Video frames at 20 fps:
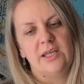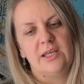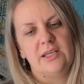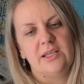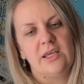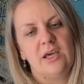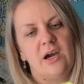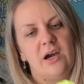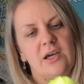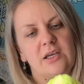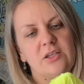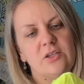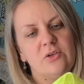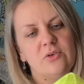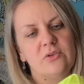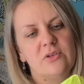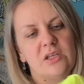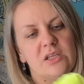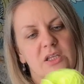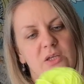Yeah, I
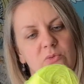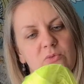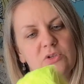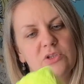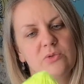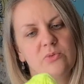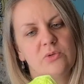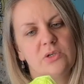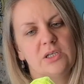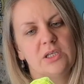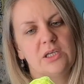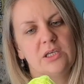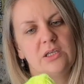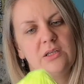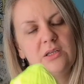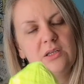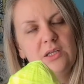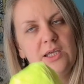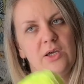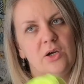knew that I want one
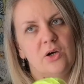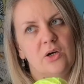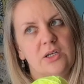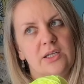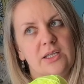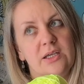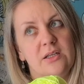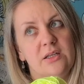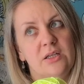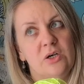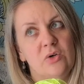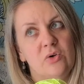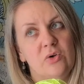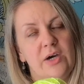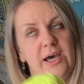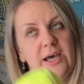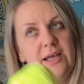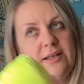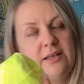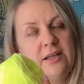in neon yellow,
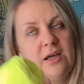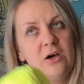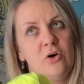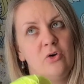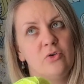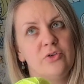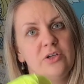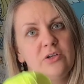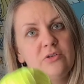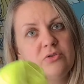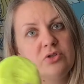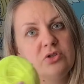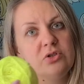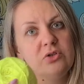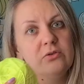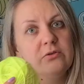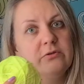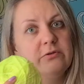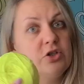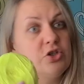and now there is a
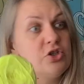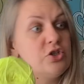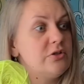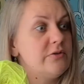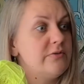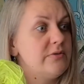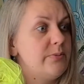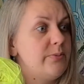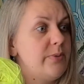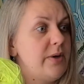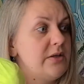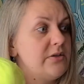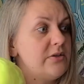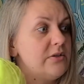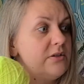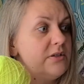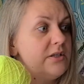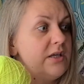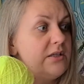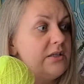new version of the
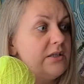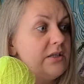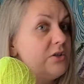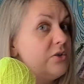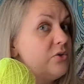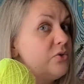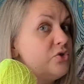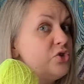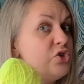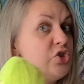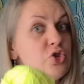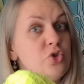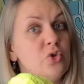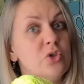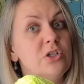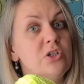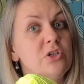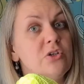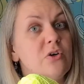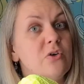pattern that includes
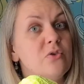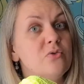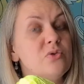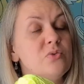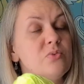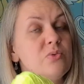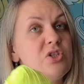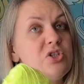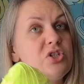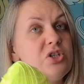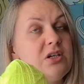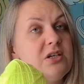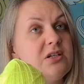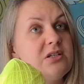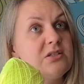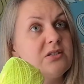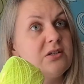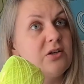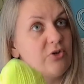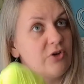short rows, which
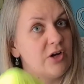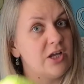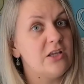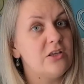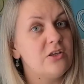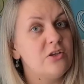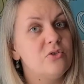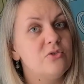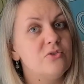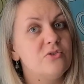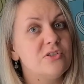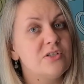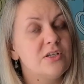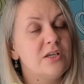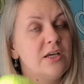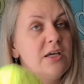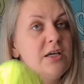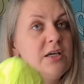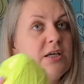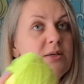is great news,
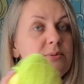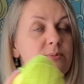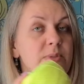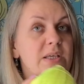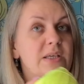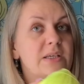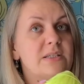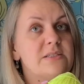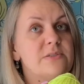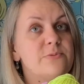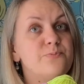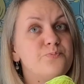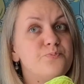because